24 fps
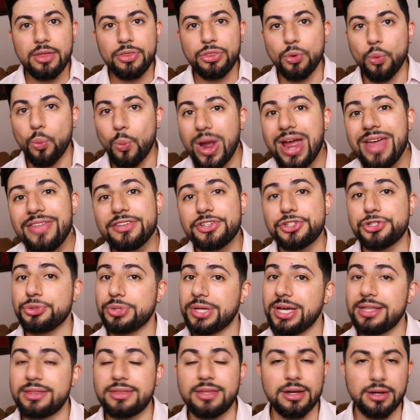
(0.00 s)
the way that you
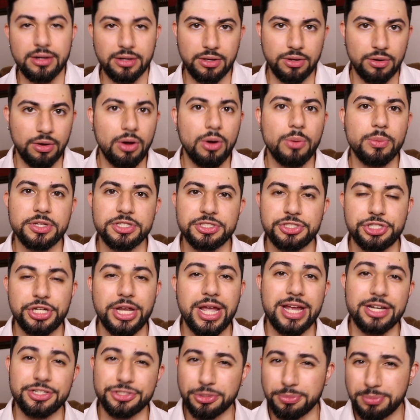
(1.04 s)
get there could always
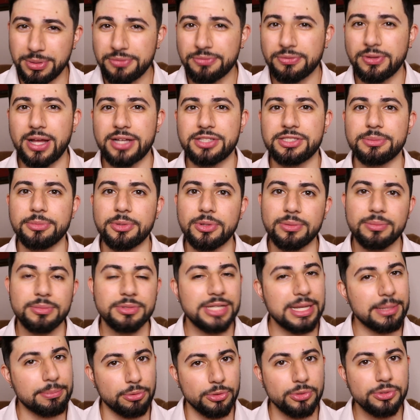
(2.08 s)
change, so be flexible.
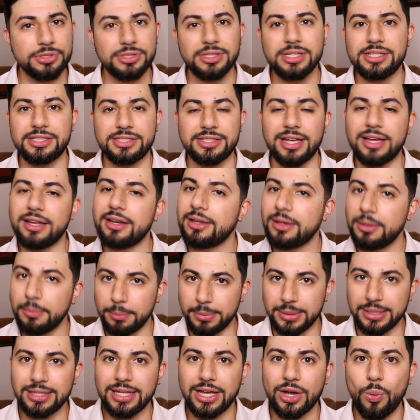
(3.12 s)
Like Bruce Lee said,
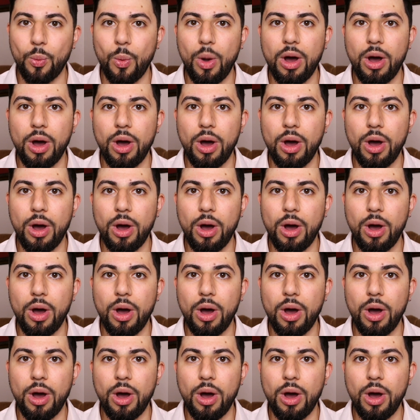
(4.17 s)
be like